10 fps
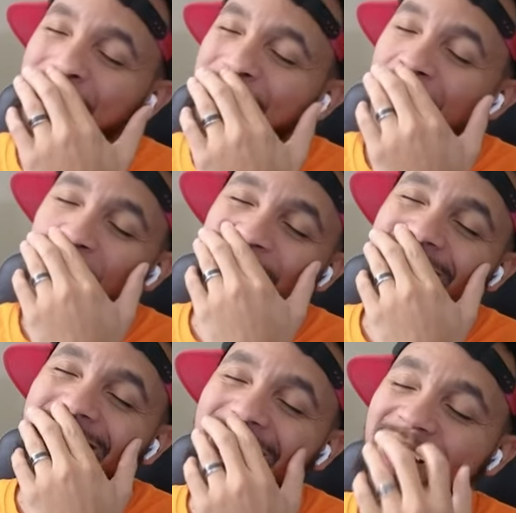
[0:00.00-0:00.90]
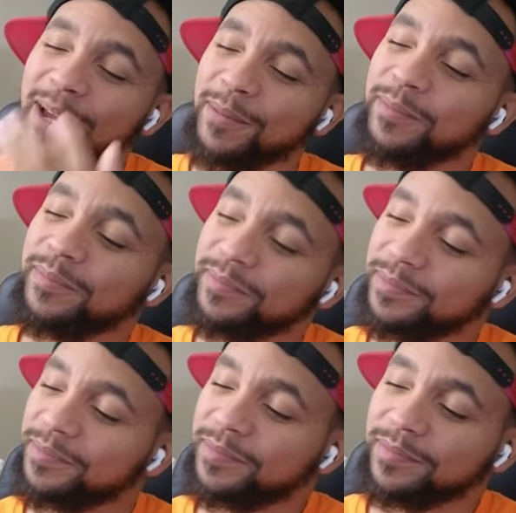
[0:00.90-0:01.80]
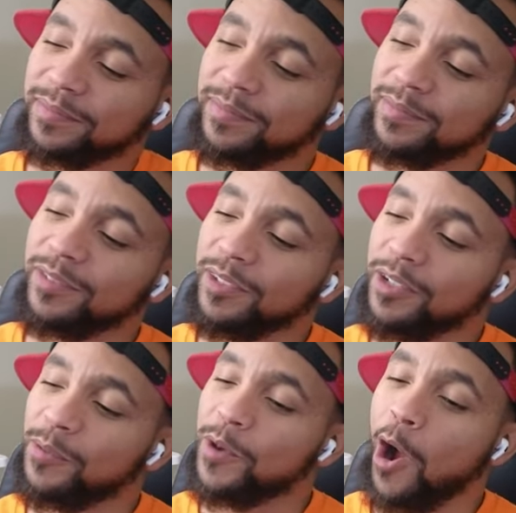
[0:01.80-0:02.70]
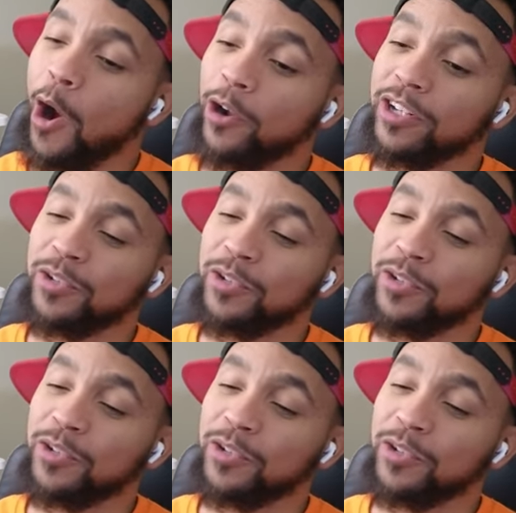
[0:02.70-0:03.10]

Tony slept with Artie's